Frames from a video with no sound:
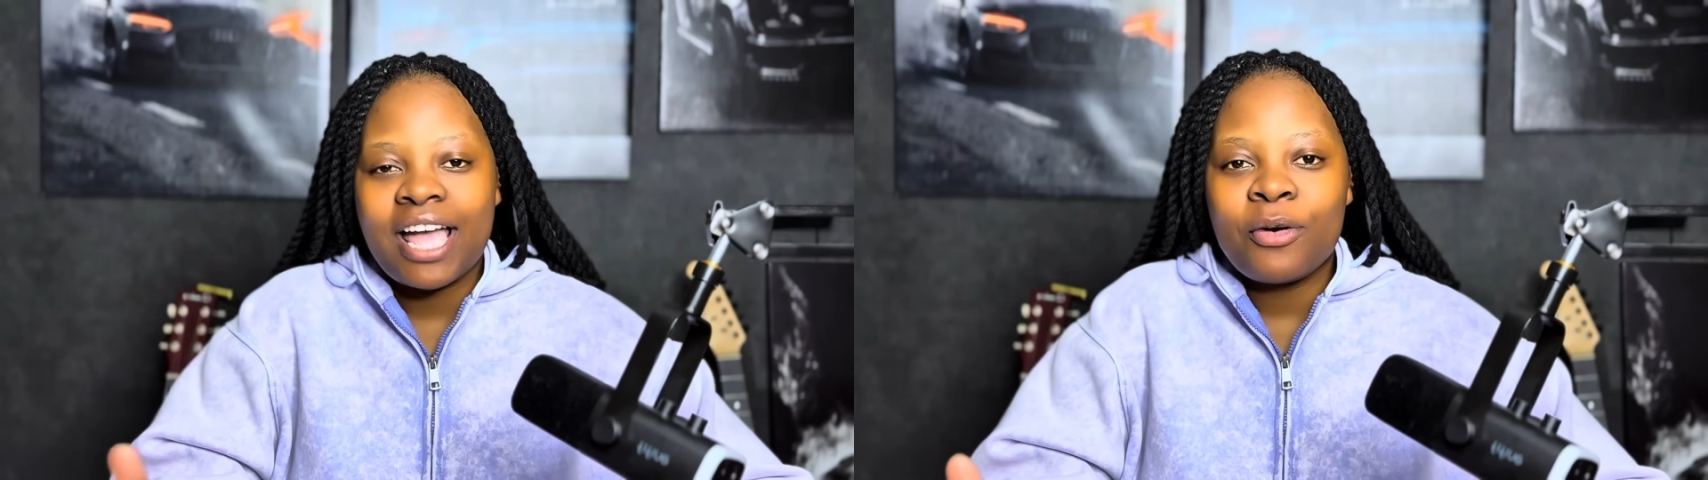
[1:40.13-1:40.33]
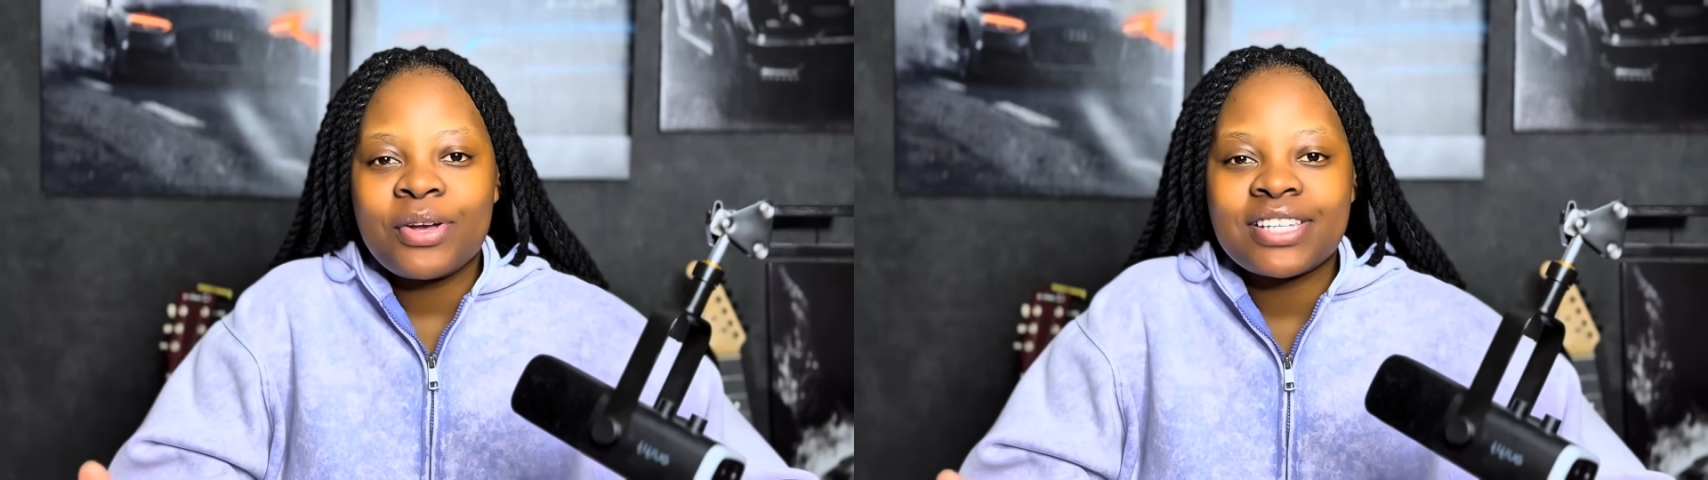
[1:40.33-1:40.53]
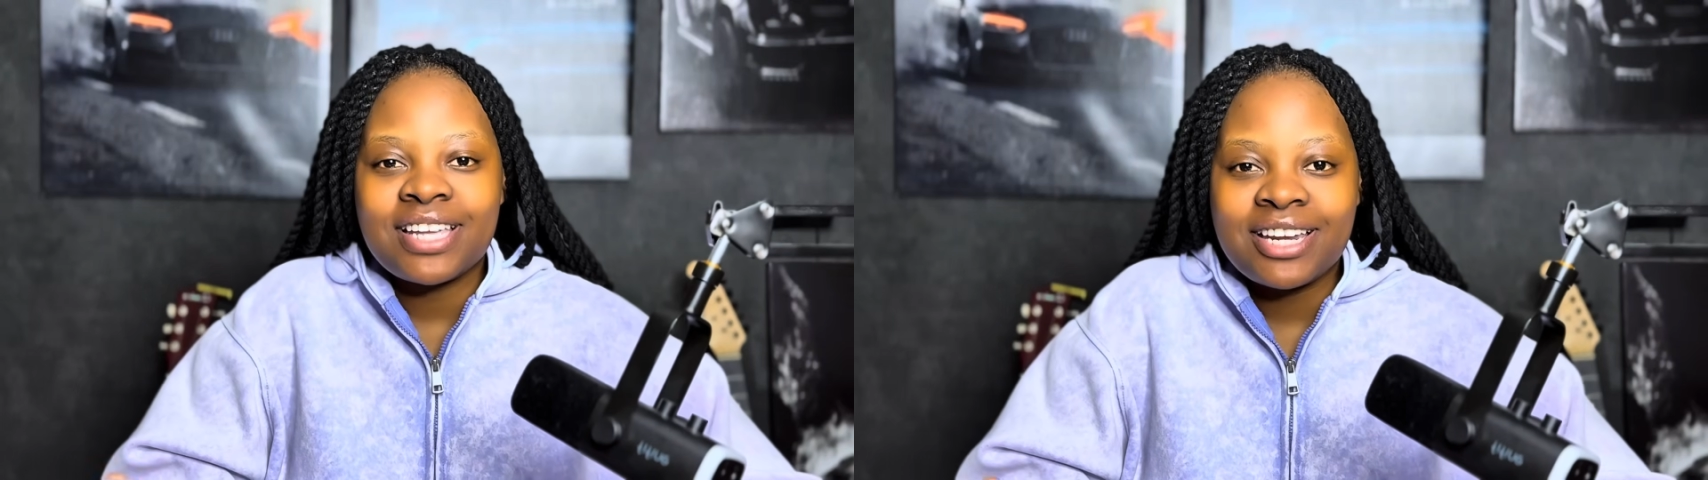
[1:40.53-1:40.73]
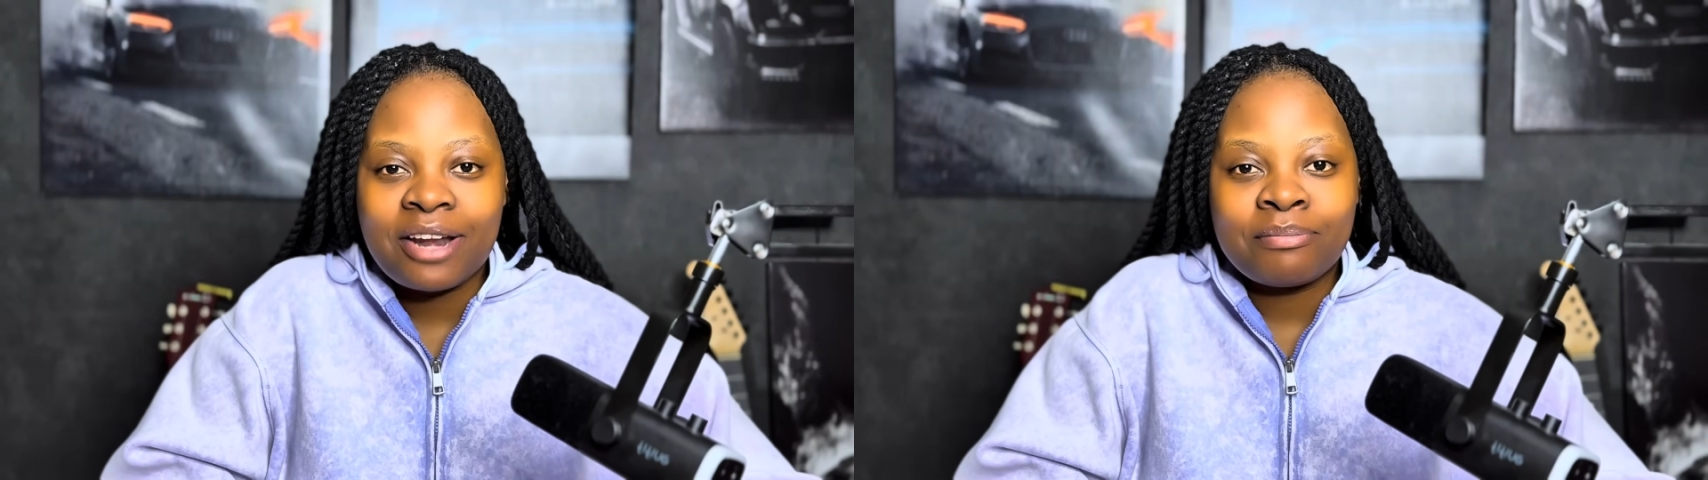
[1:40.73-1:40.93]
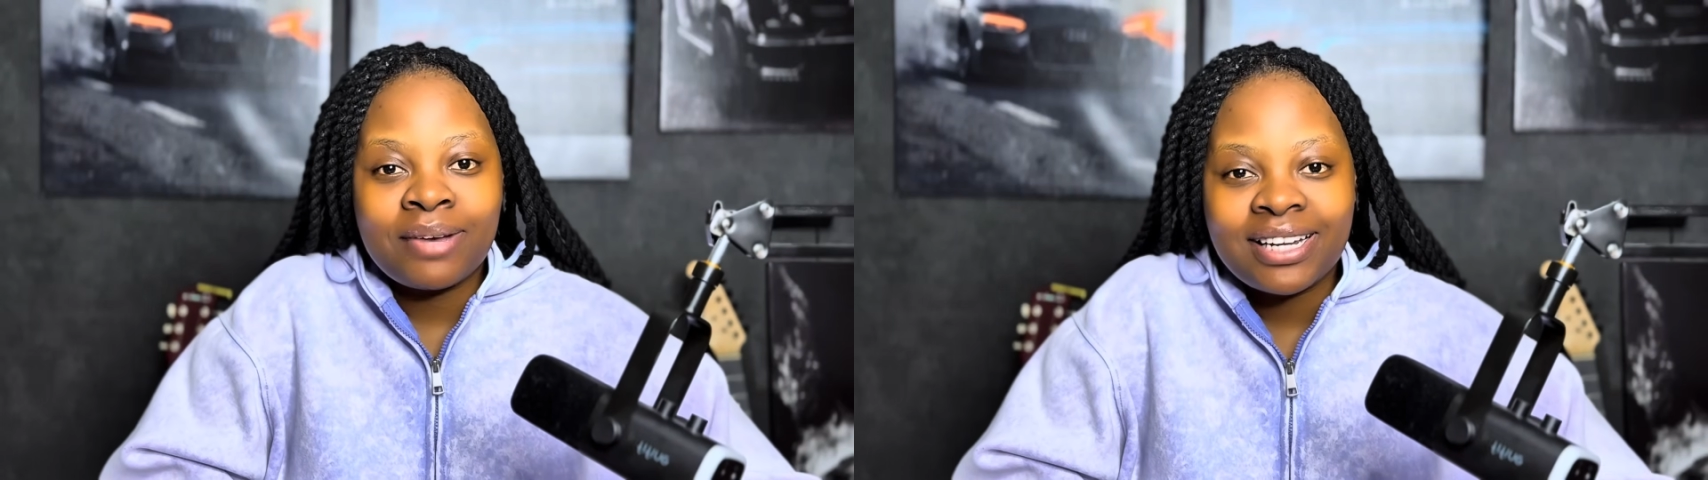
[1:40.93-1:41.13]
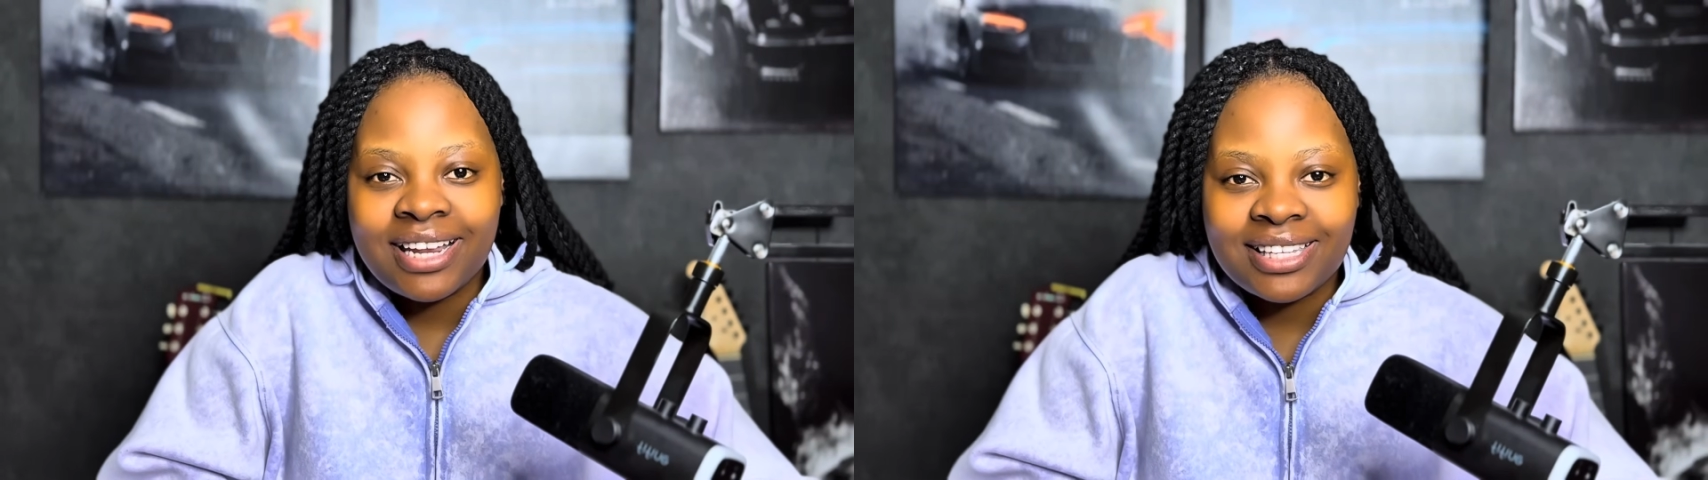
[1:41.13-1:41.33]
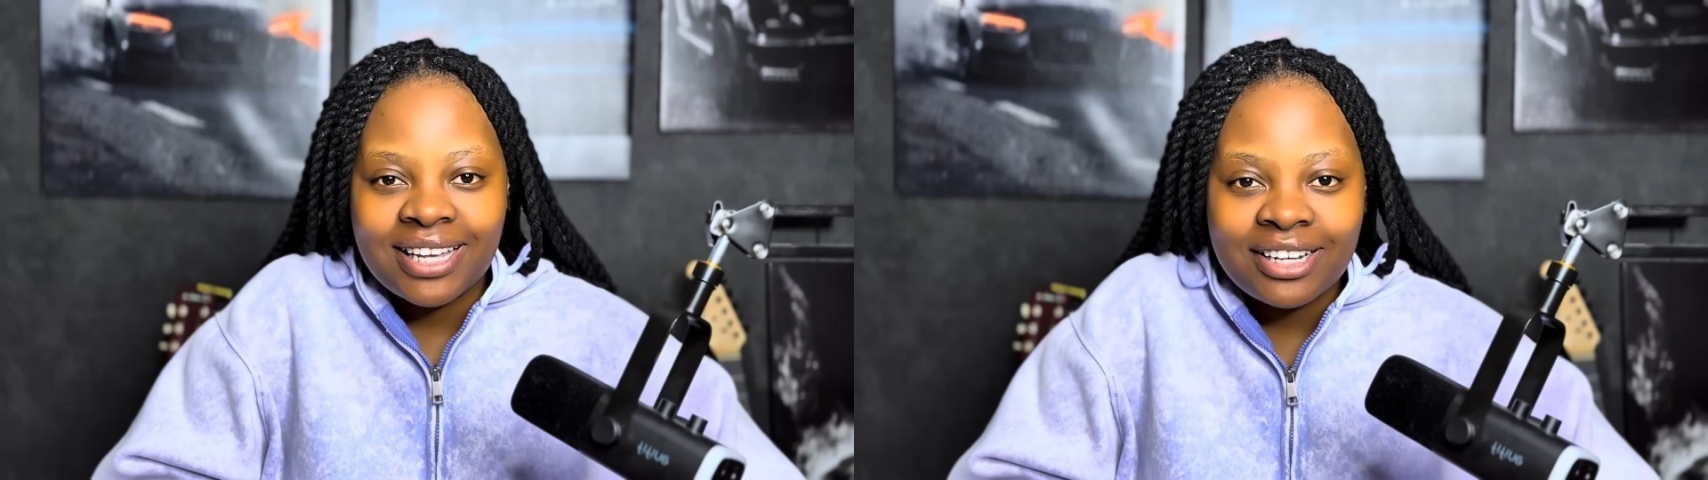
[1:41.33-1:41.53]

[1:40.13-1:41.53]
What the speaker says: I always say that Mondays